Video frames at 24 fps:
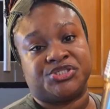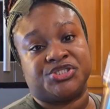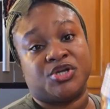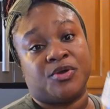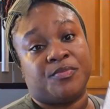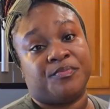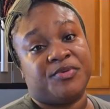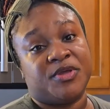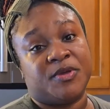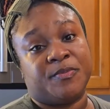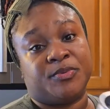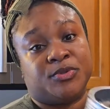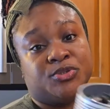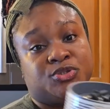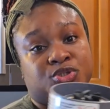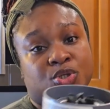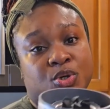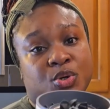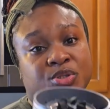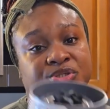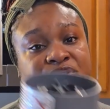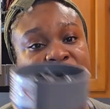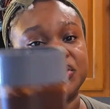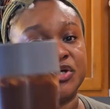Some people
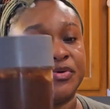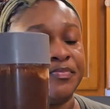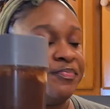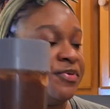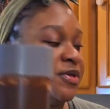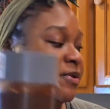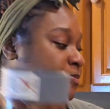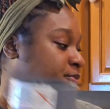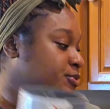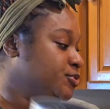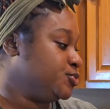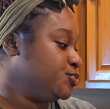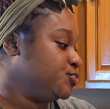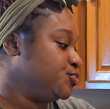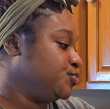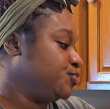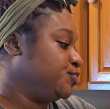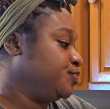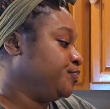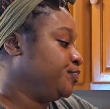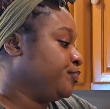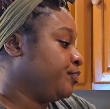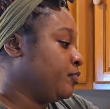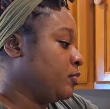don't, some people
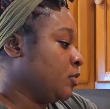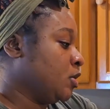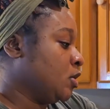do.